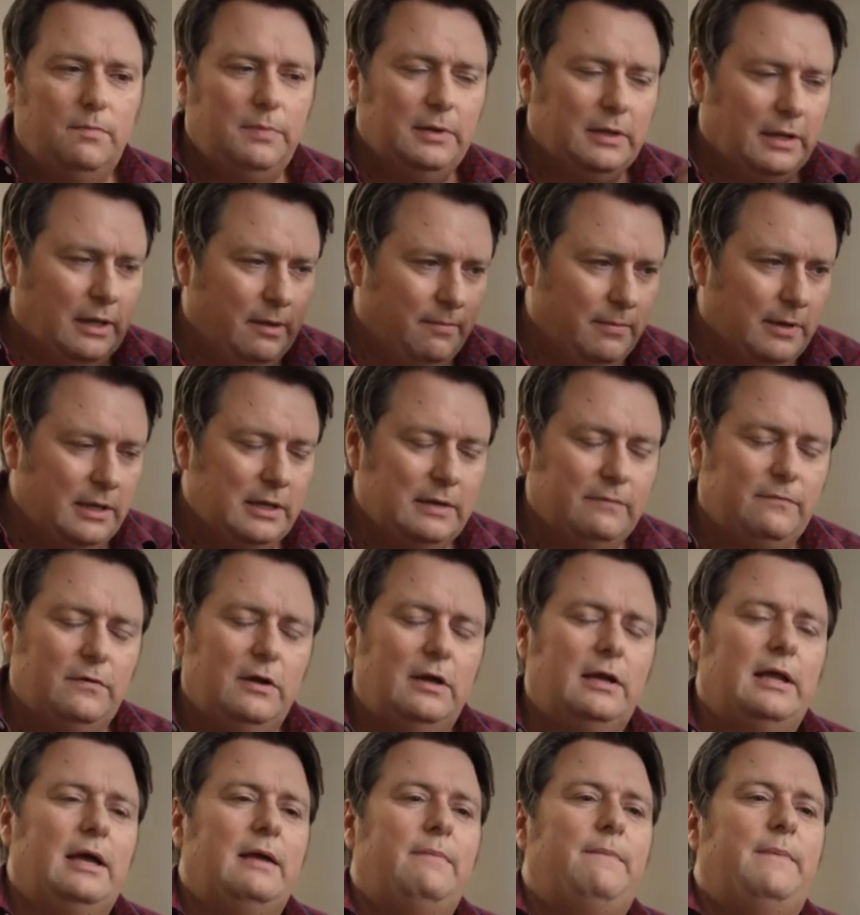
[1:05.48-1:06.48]
bit like me,
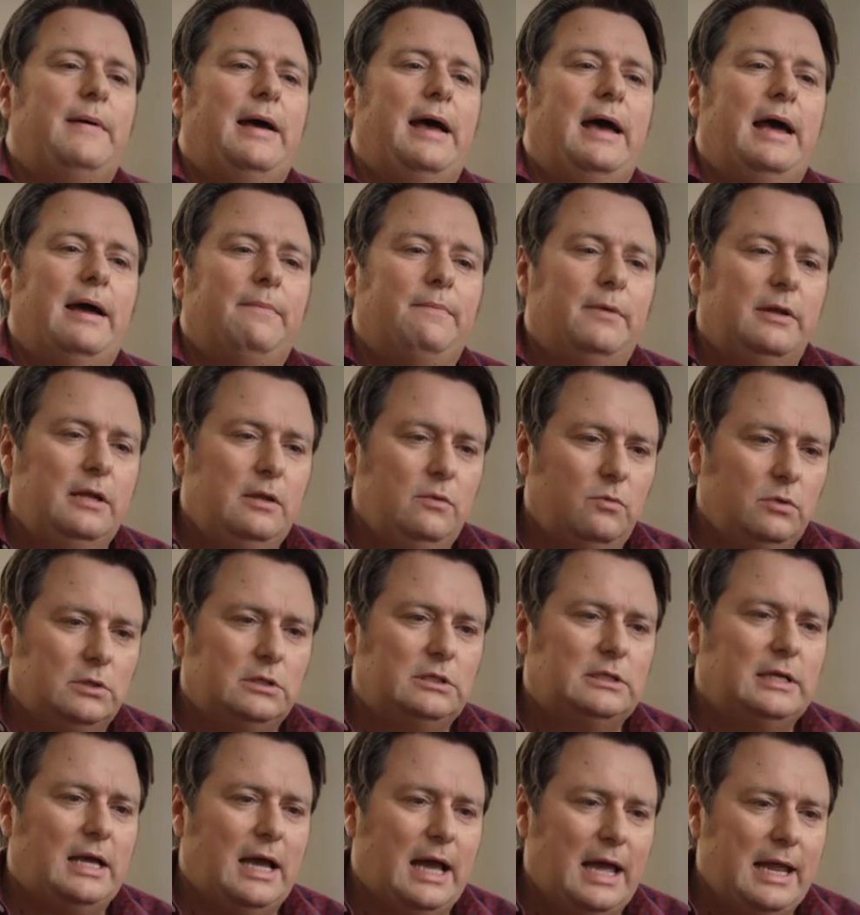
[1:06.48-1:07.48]
very laid back, but he would
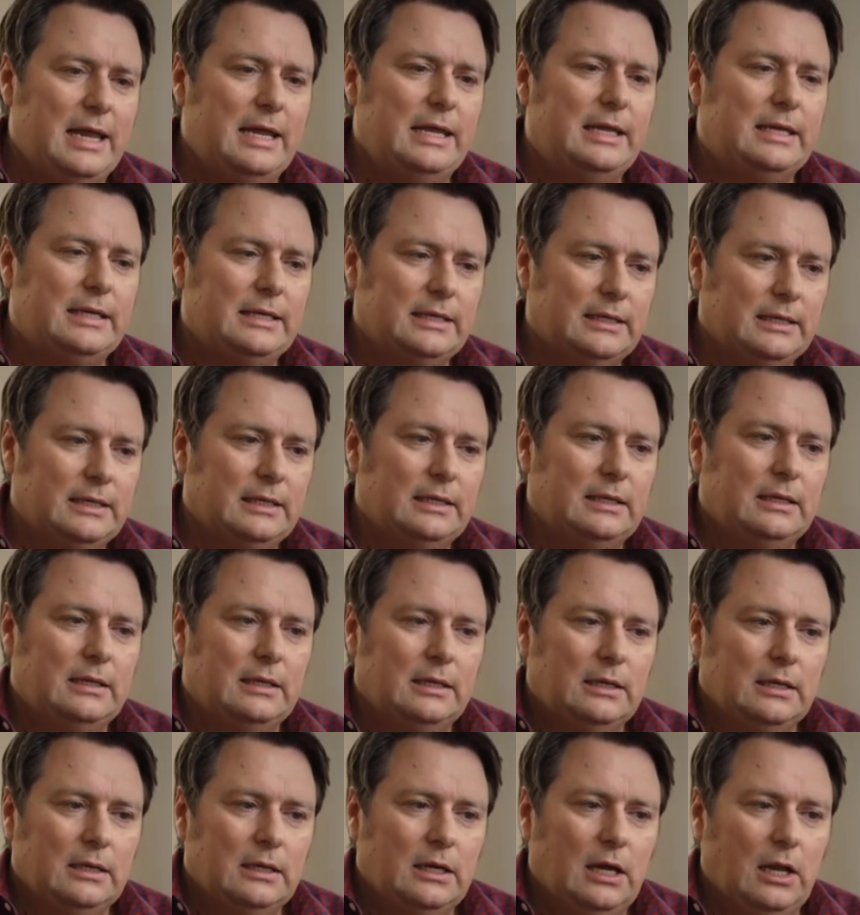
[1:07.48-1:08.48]
take
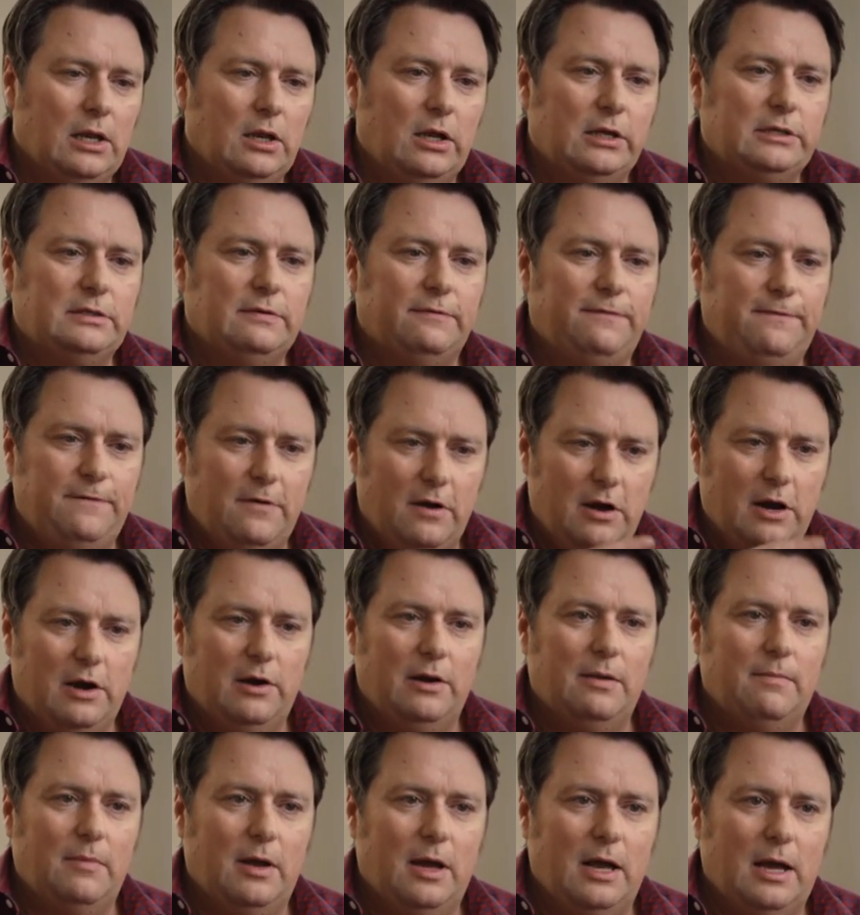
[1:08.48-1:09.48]
a lot to fire
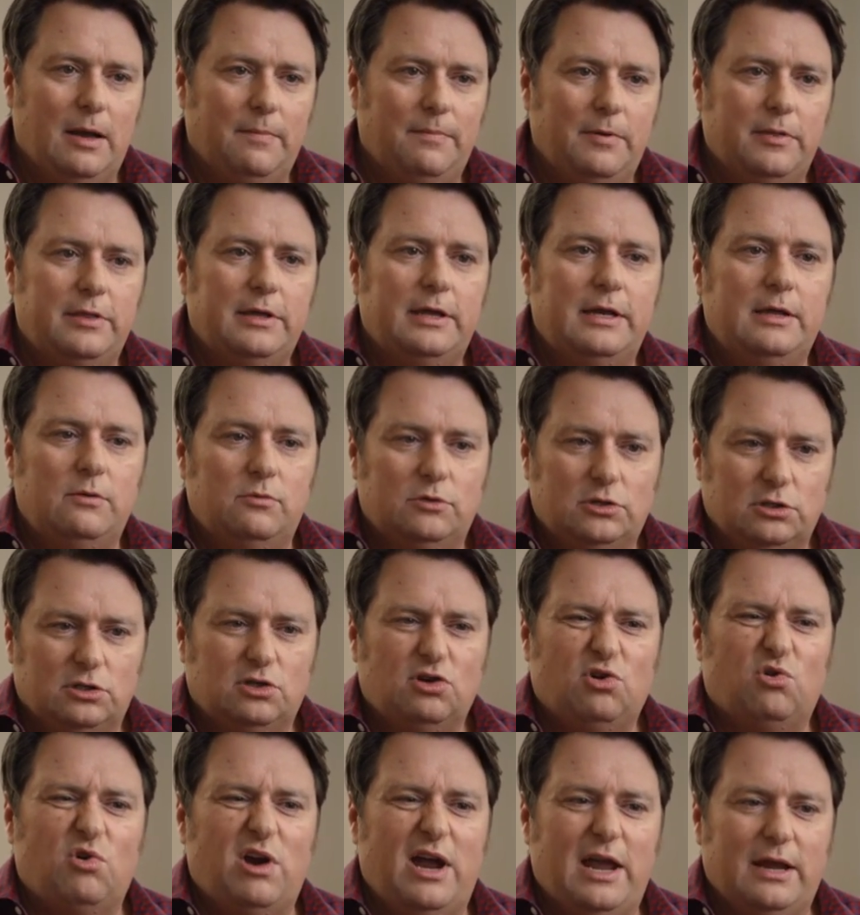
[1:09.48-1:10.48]
him up, but then he would just
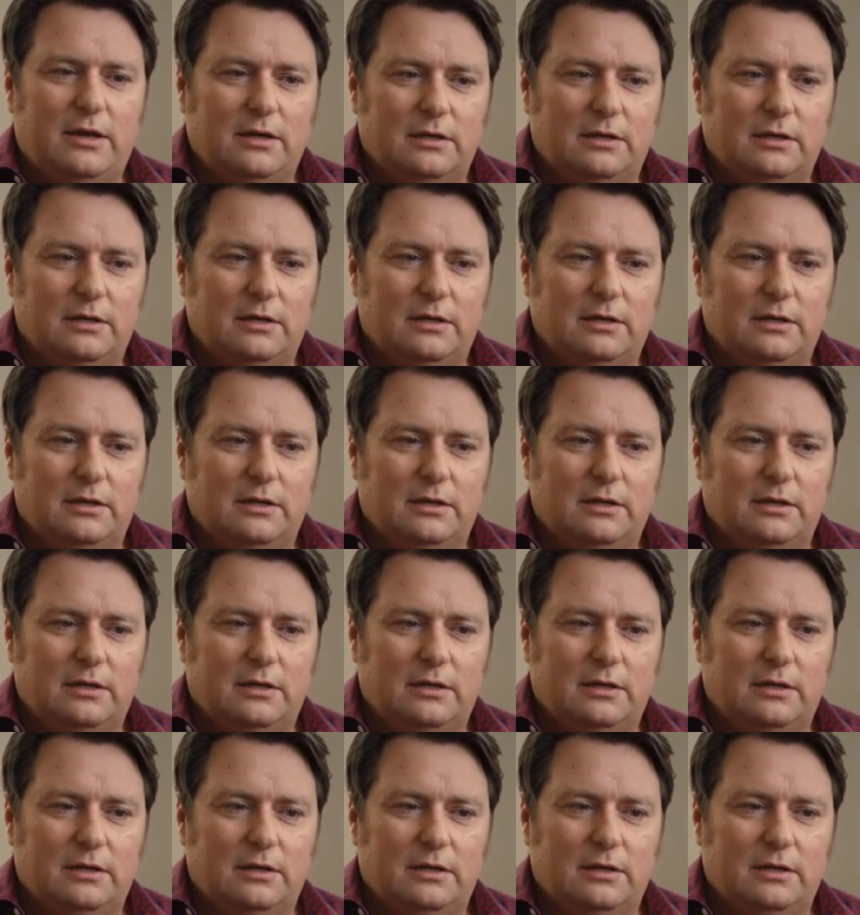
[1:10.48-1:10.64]
crack